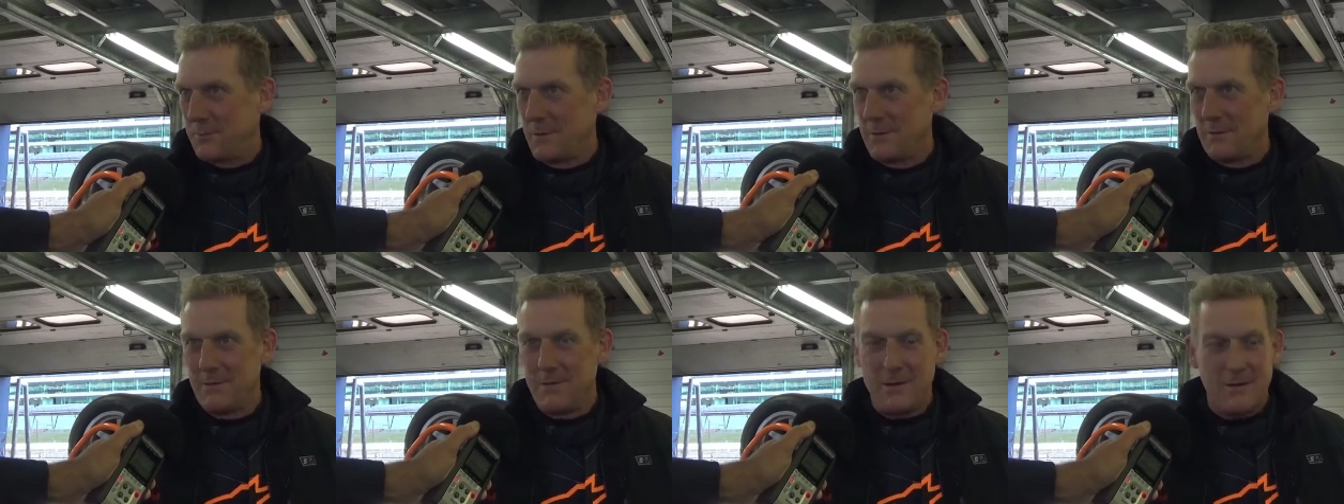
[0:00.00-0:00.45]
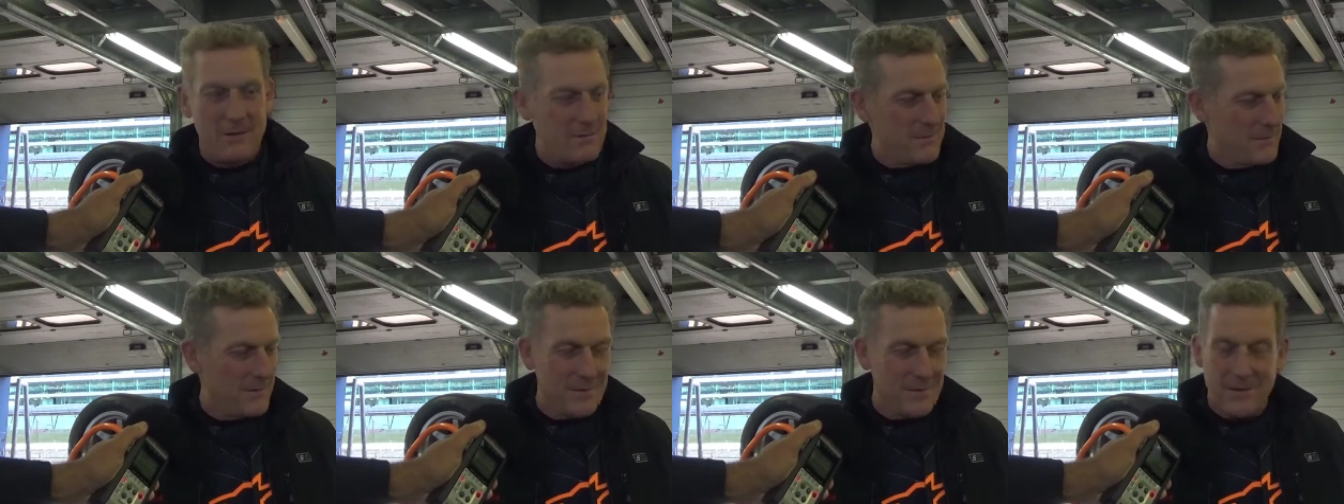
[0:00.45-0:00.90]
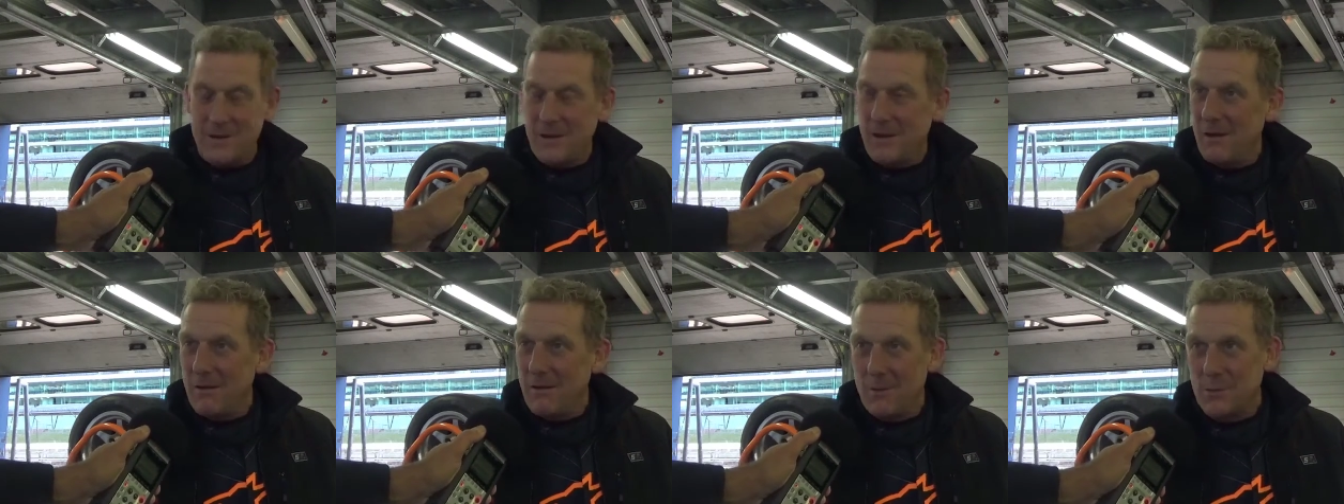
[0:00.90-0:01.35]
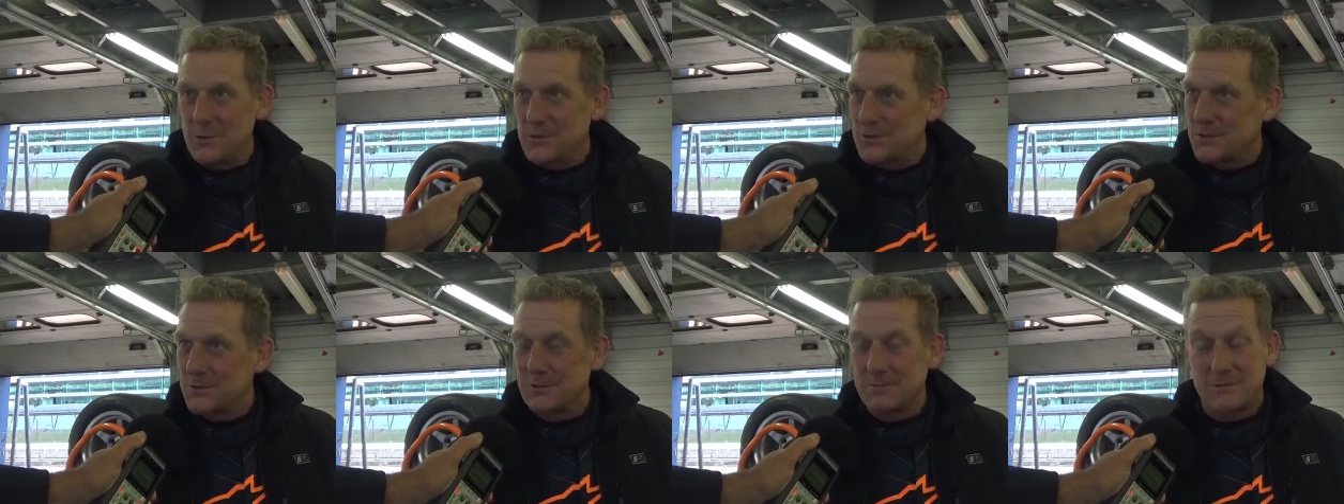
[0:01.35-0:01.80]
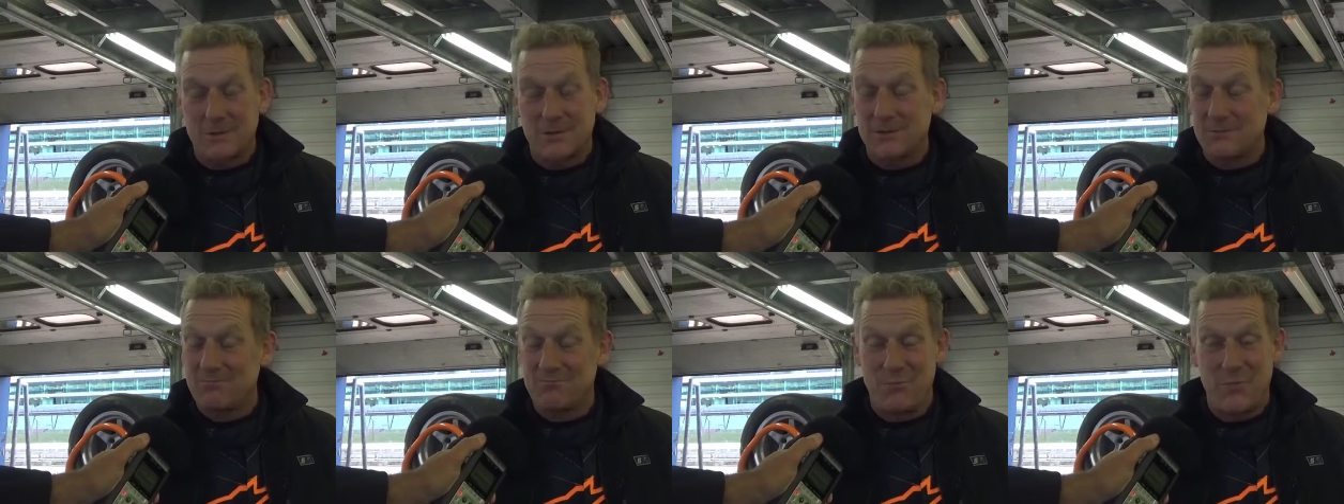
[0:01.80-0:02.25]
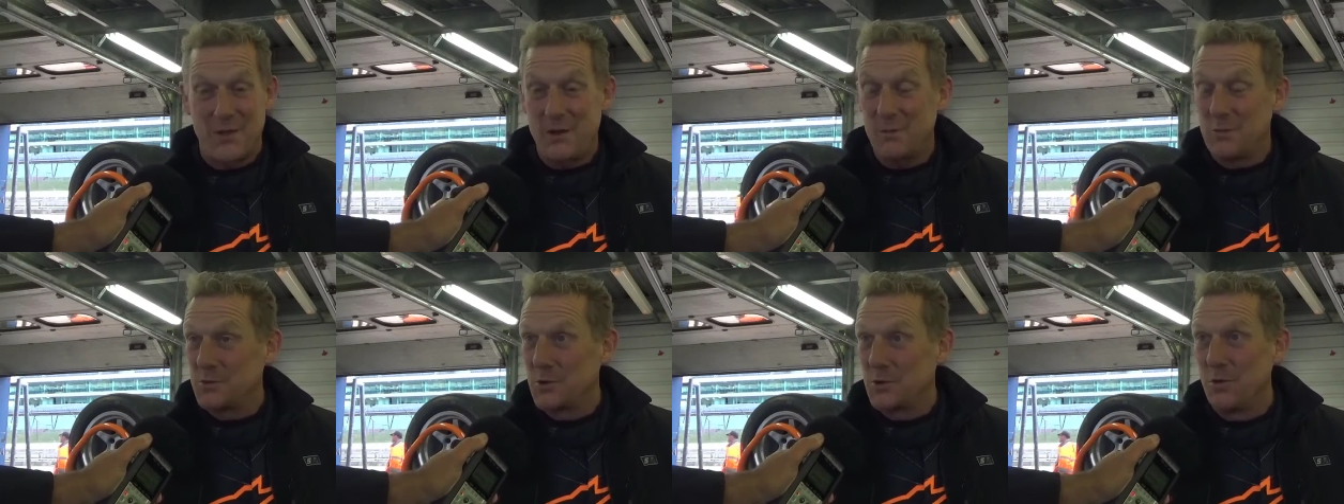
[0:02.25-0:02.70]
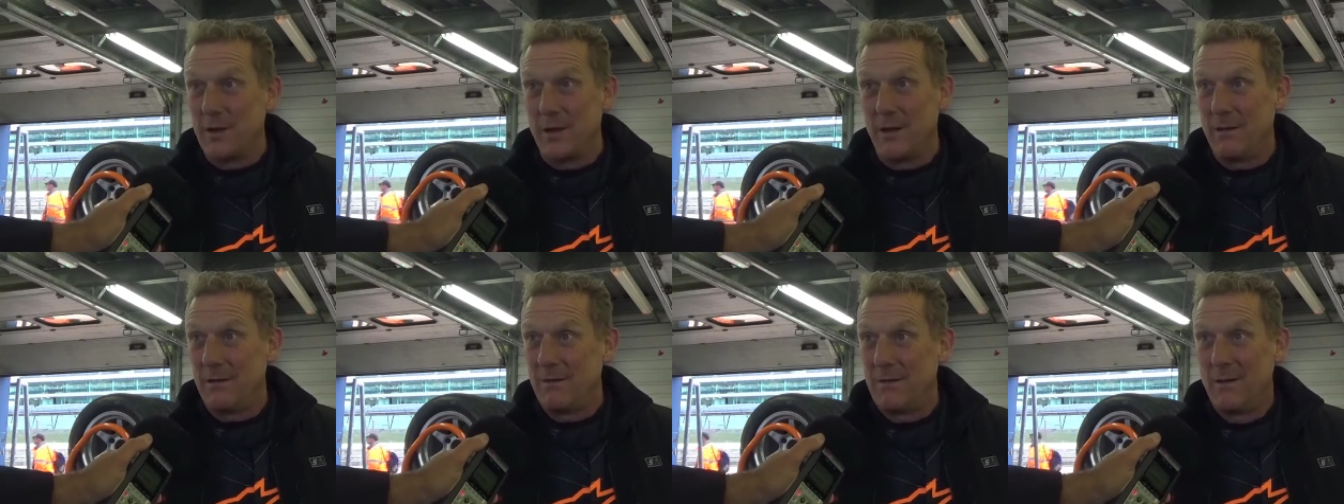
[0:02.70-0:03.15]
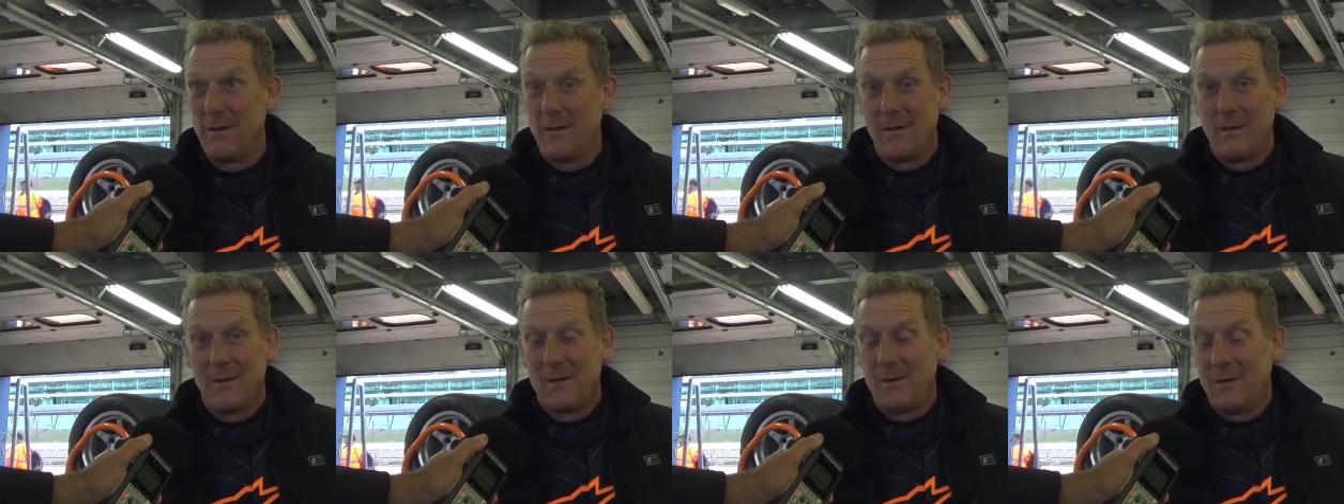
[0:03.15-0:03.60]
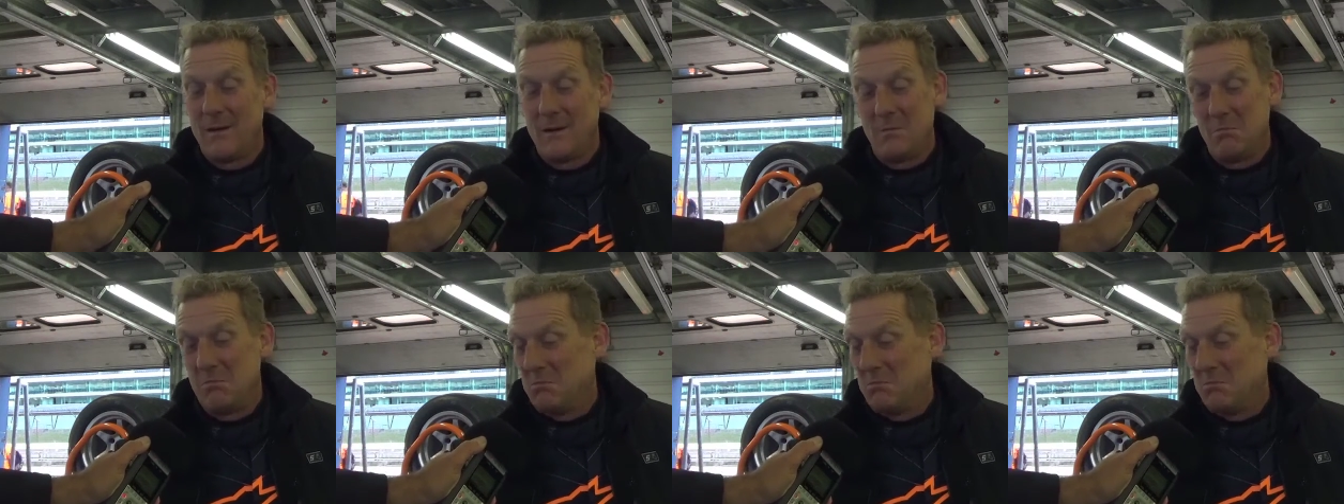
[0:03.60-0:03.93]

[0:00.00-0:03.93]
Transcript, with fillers: But the, old, the car was just, it was on it. Um,